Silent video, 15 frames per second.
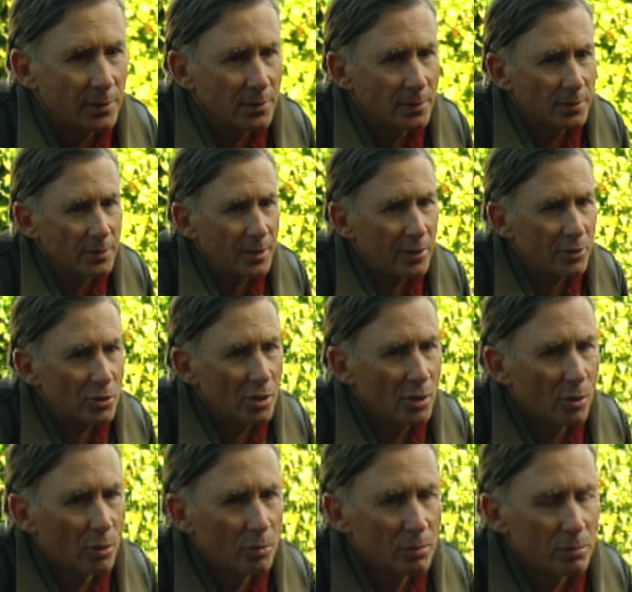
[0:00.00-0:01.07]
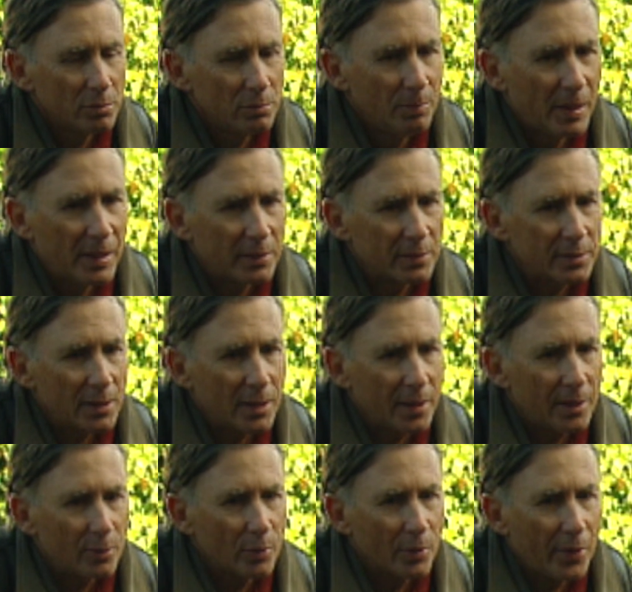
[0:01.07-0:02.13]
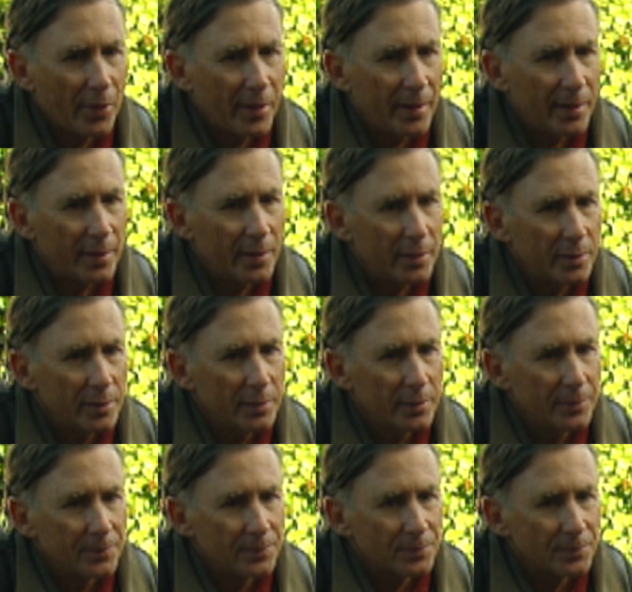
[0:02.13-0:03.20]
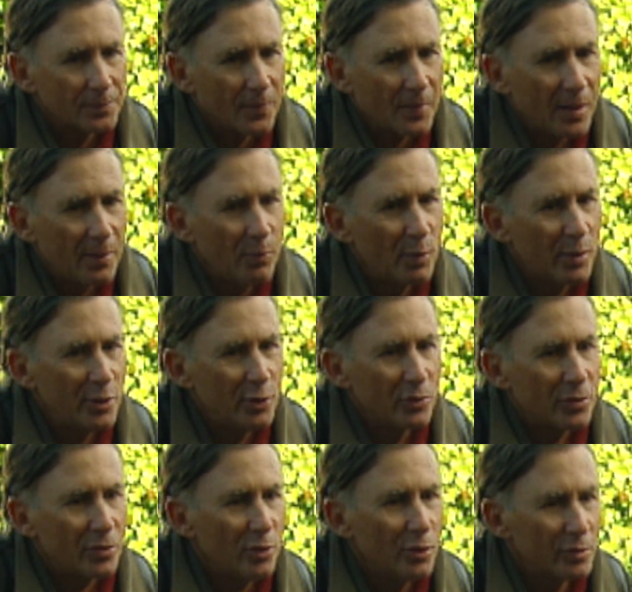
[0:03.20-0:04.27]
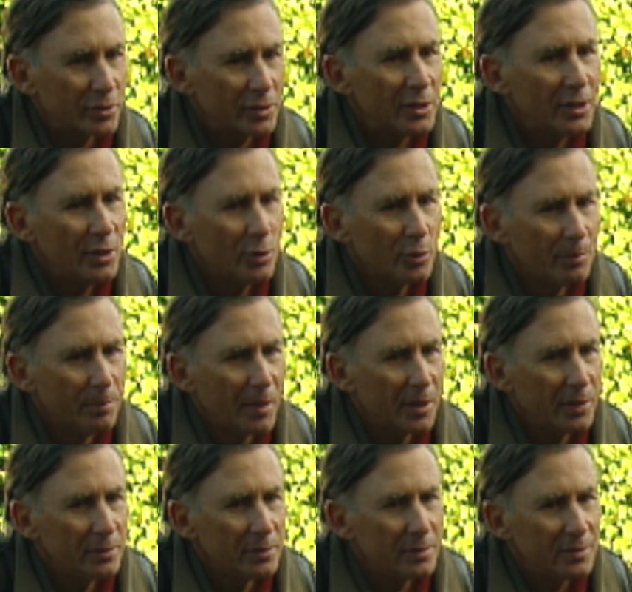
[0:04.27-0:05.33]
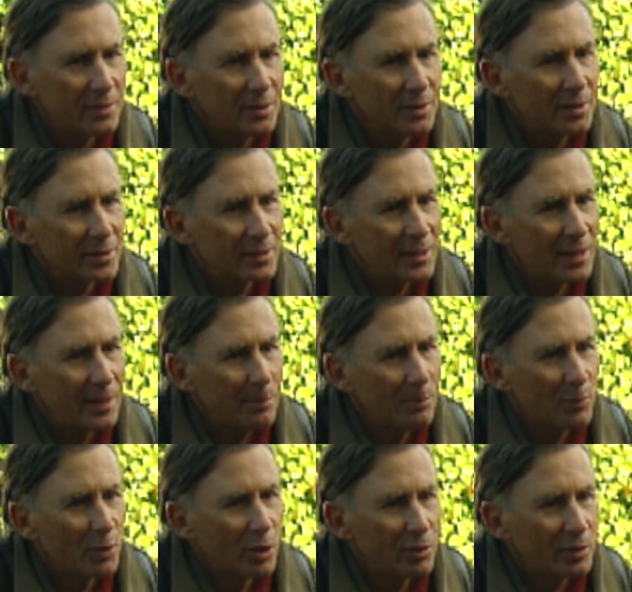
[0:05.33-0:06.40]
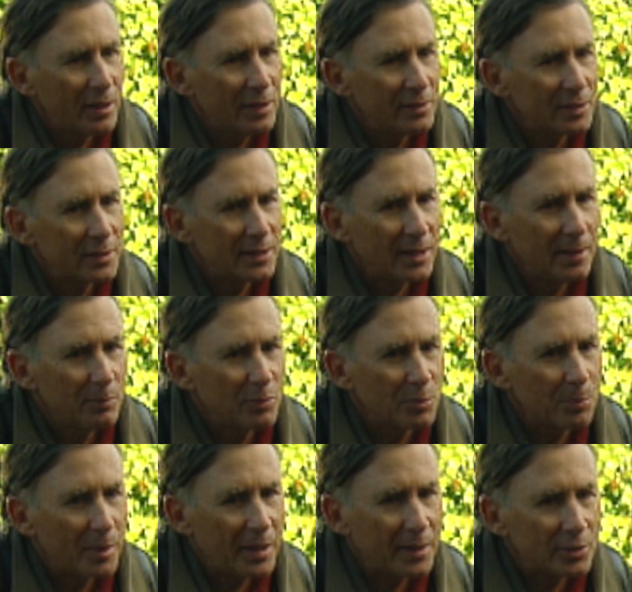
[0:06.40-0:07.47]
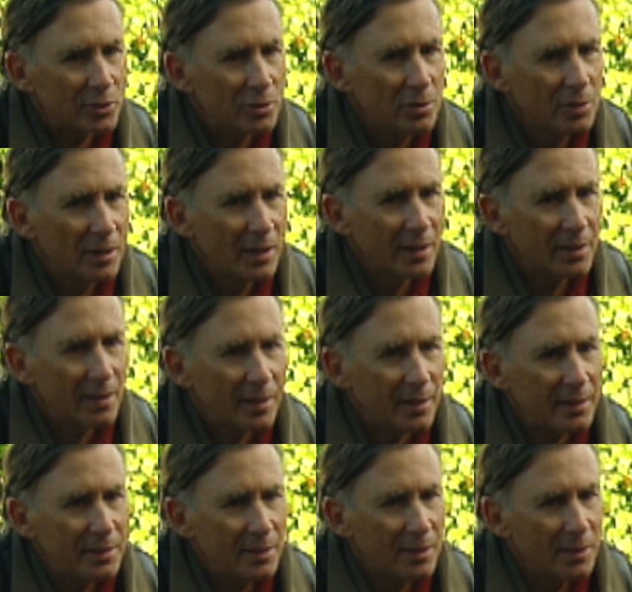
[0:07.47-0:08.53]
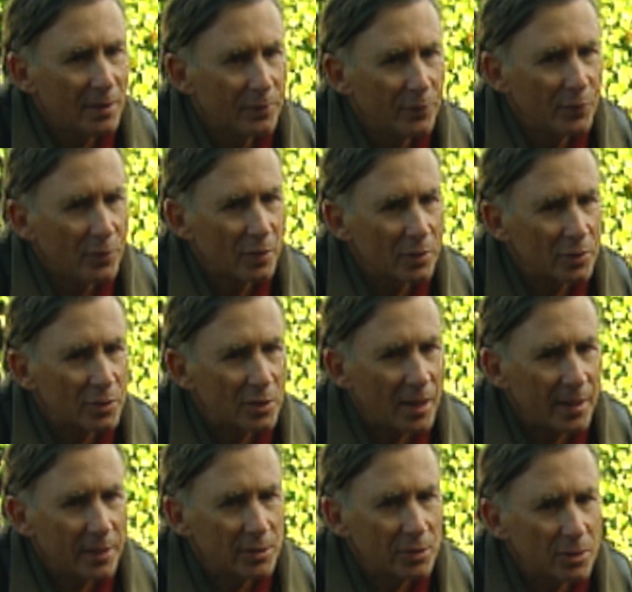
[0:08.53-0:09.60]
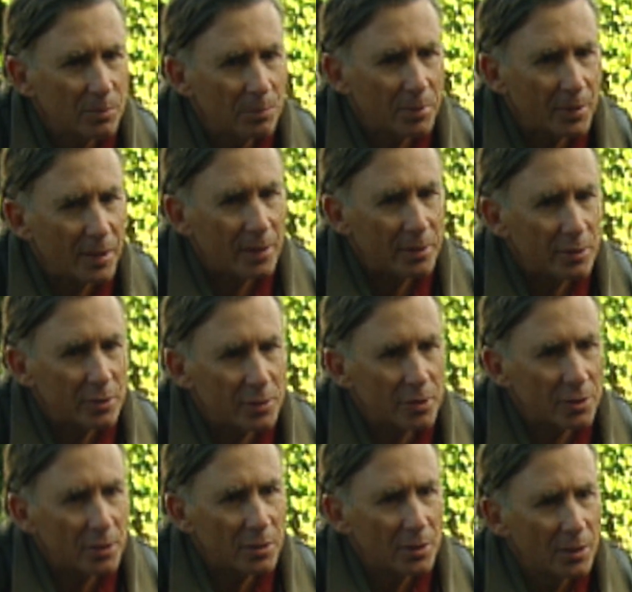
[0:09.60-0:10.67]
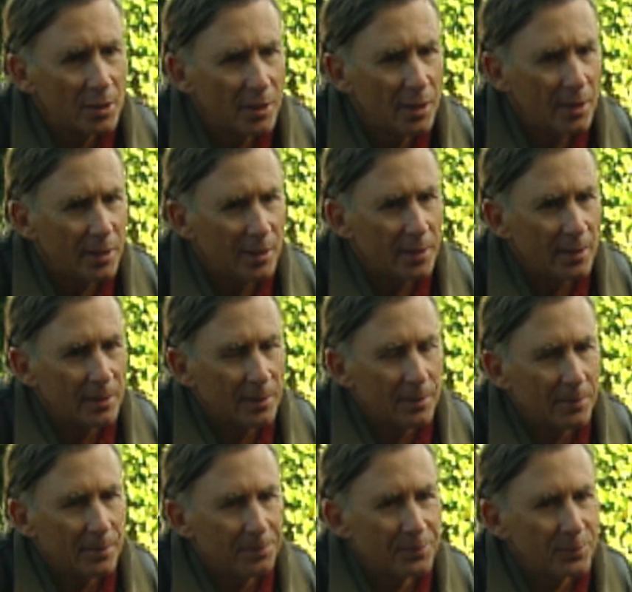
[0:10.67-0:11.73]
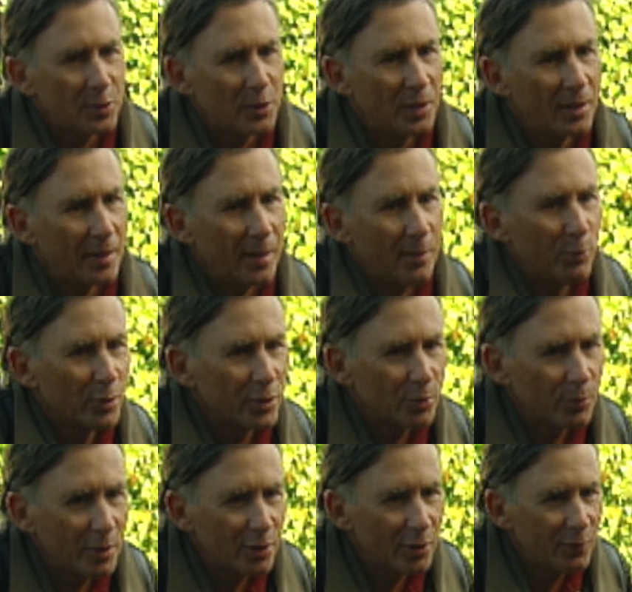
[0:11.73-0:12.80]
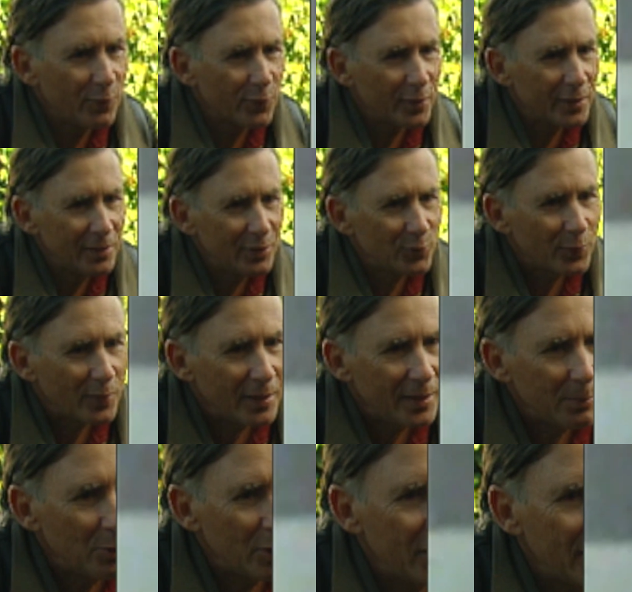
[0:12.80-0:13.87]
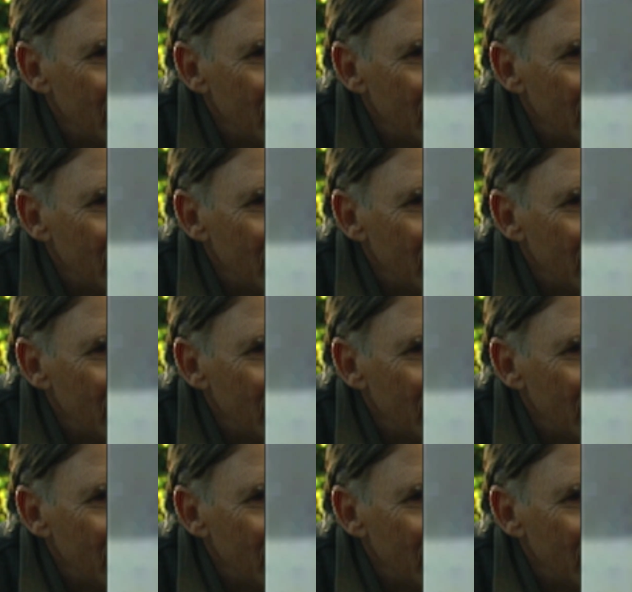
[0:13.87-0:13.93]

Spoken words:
That's the old bell tower there. And when you'll see your boat in the same spot, so you get an idea of the size comparison. But I wish we could freeze frame it here